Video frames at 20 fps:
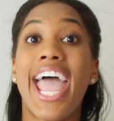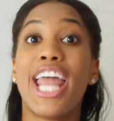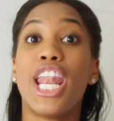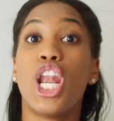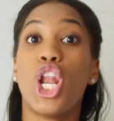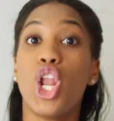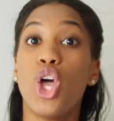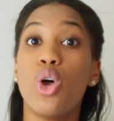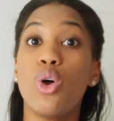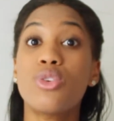
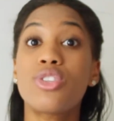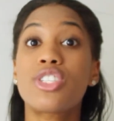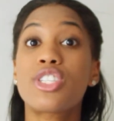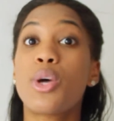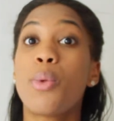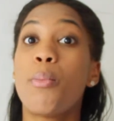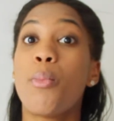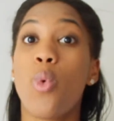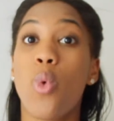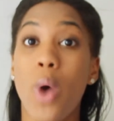And lose
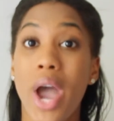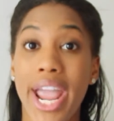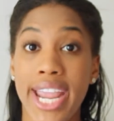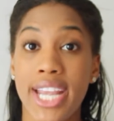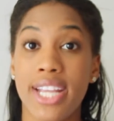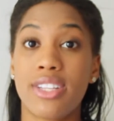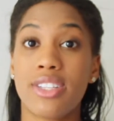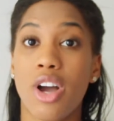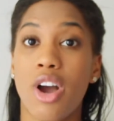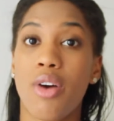some
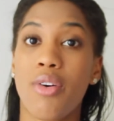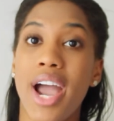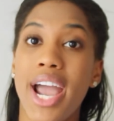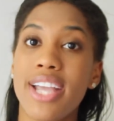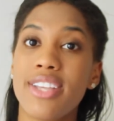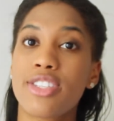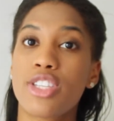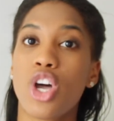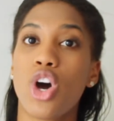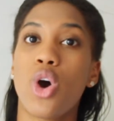weight, all
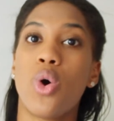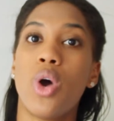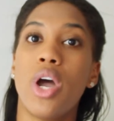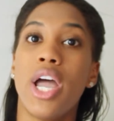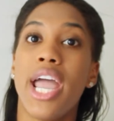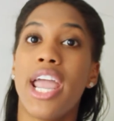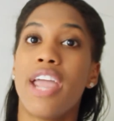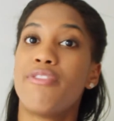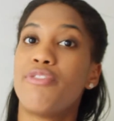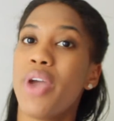right? So
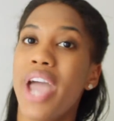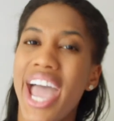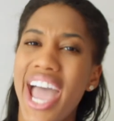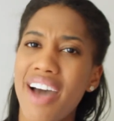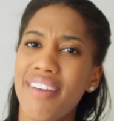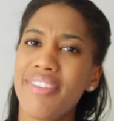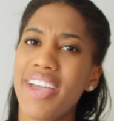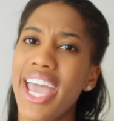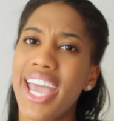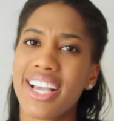if you
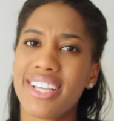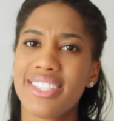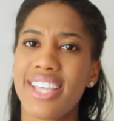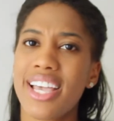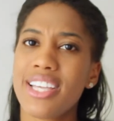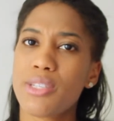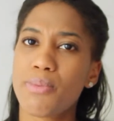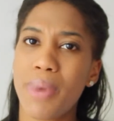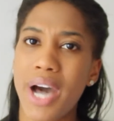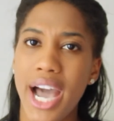have
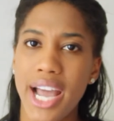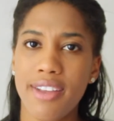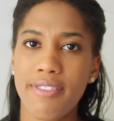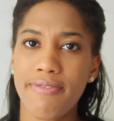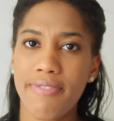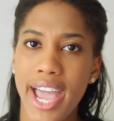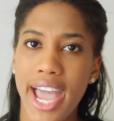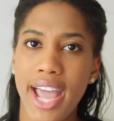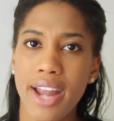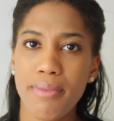excess body
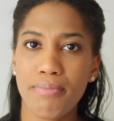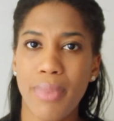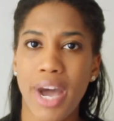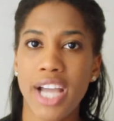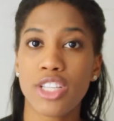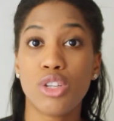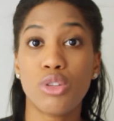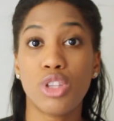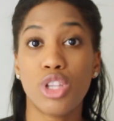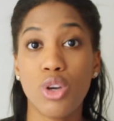fat,
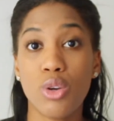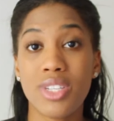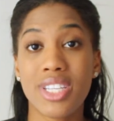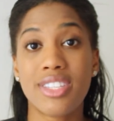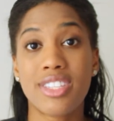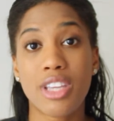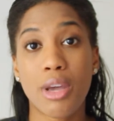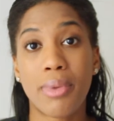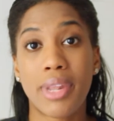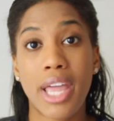by you
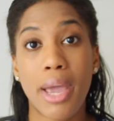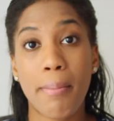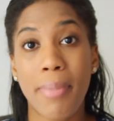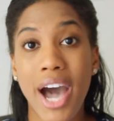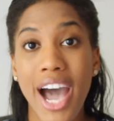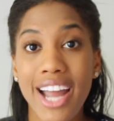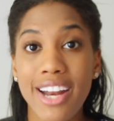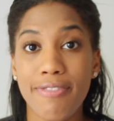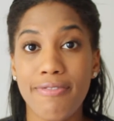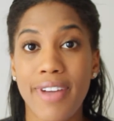losing some of that
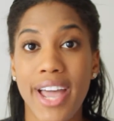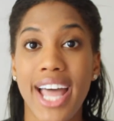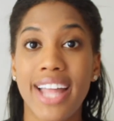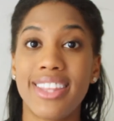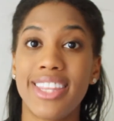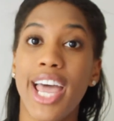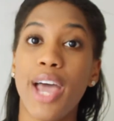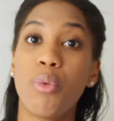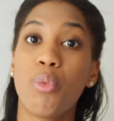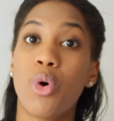body
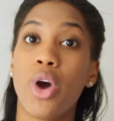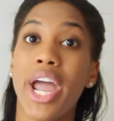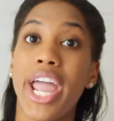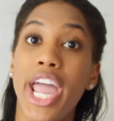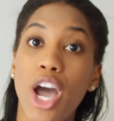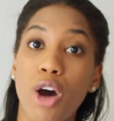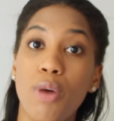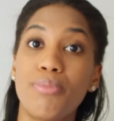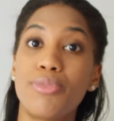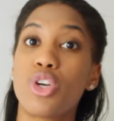fat, that will
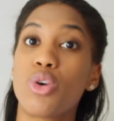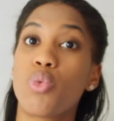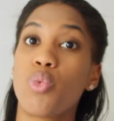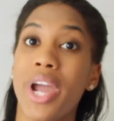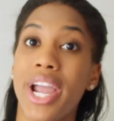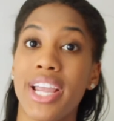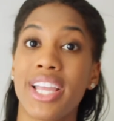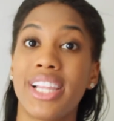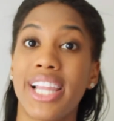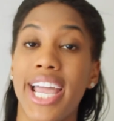help to
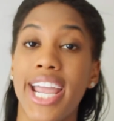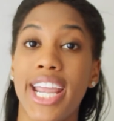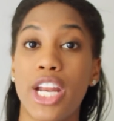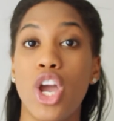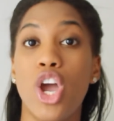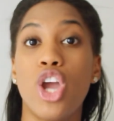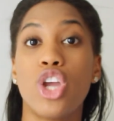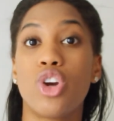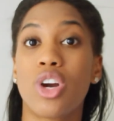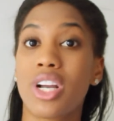regulate
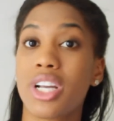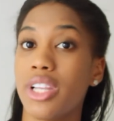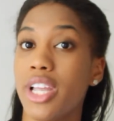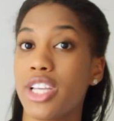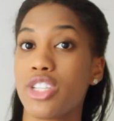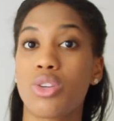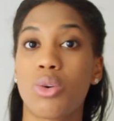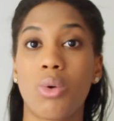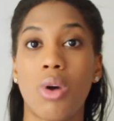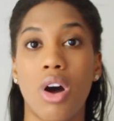your
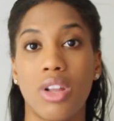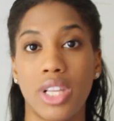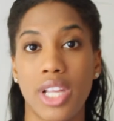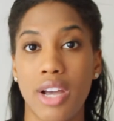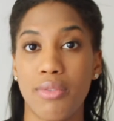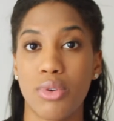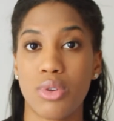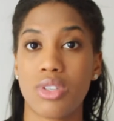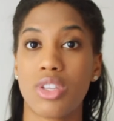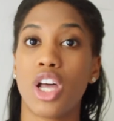cholesterol
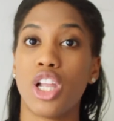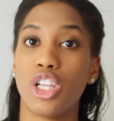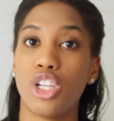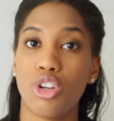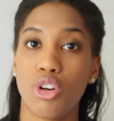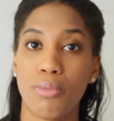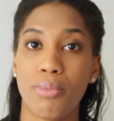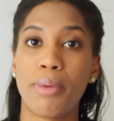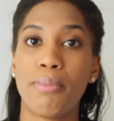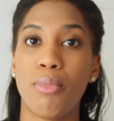levels a
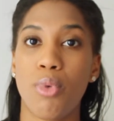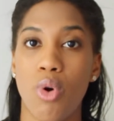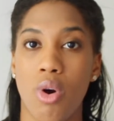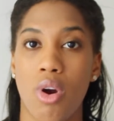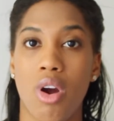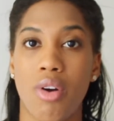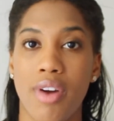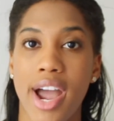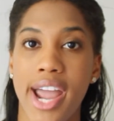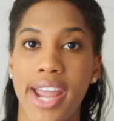little bit
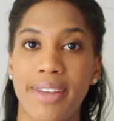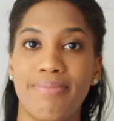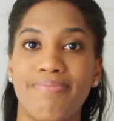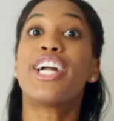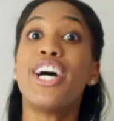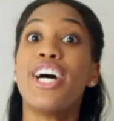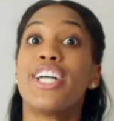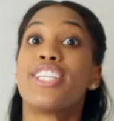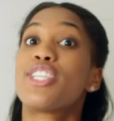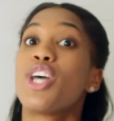more, all right?
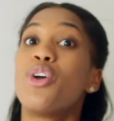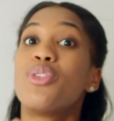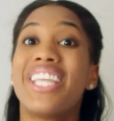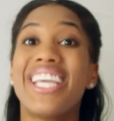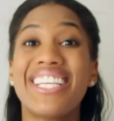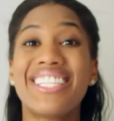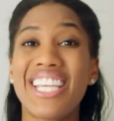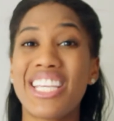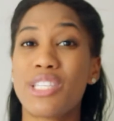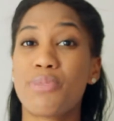Good, so
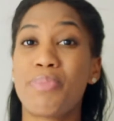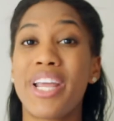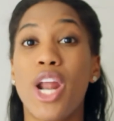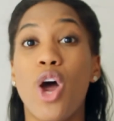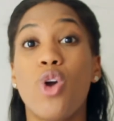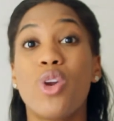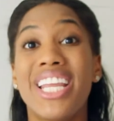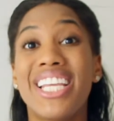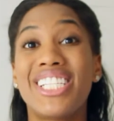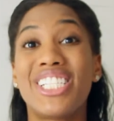this has been
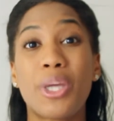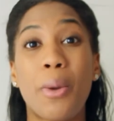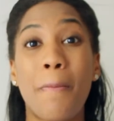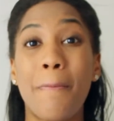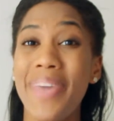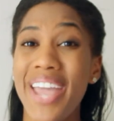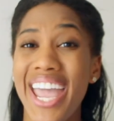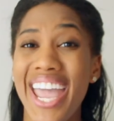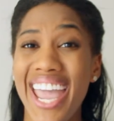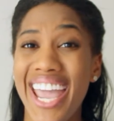
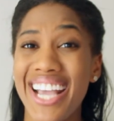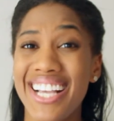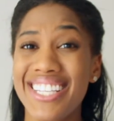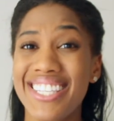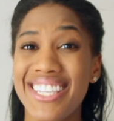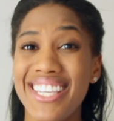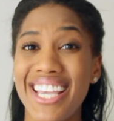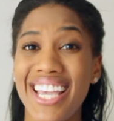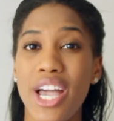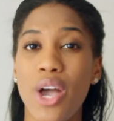Onisha
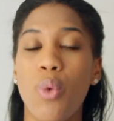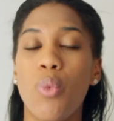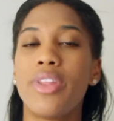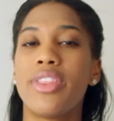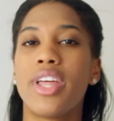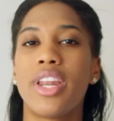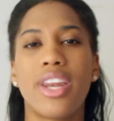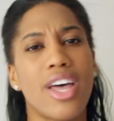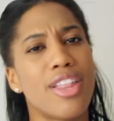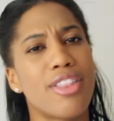Biggs
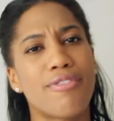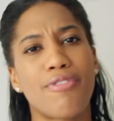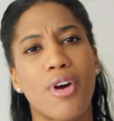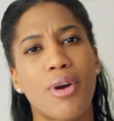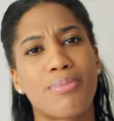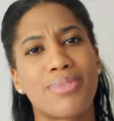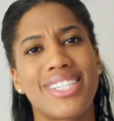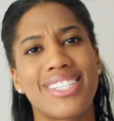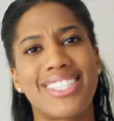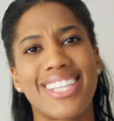with another
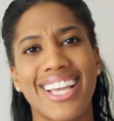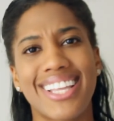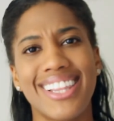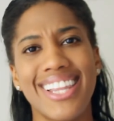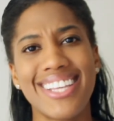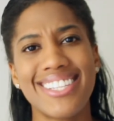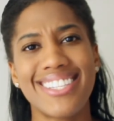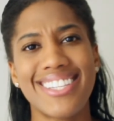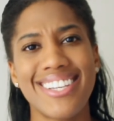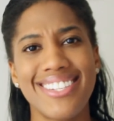pharmacy tech
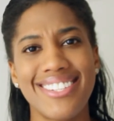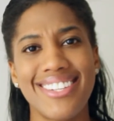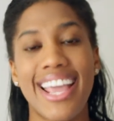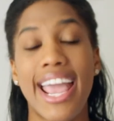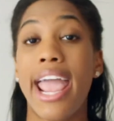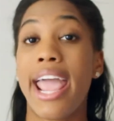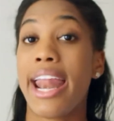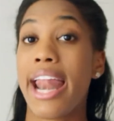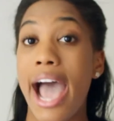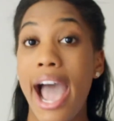lesson,
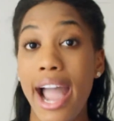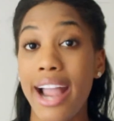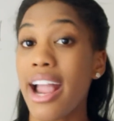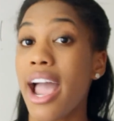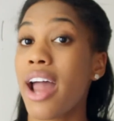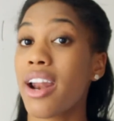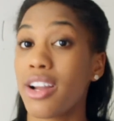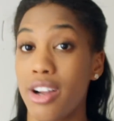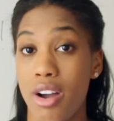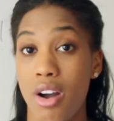and I
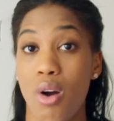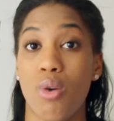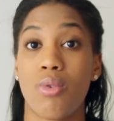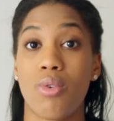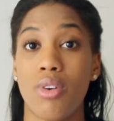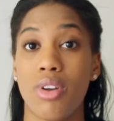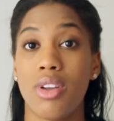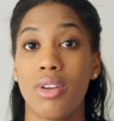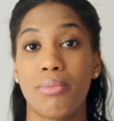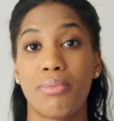gotta go
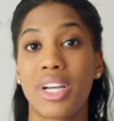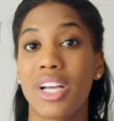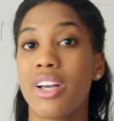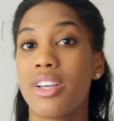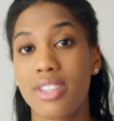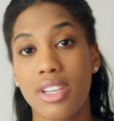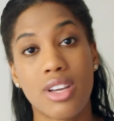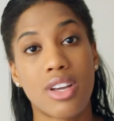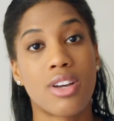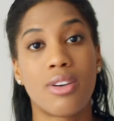
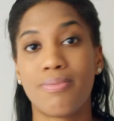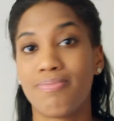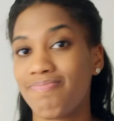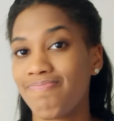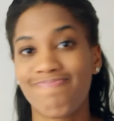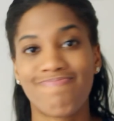because um,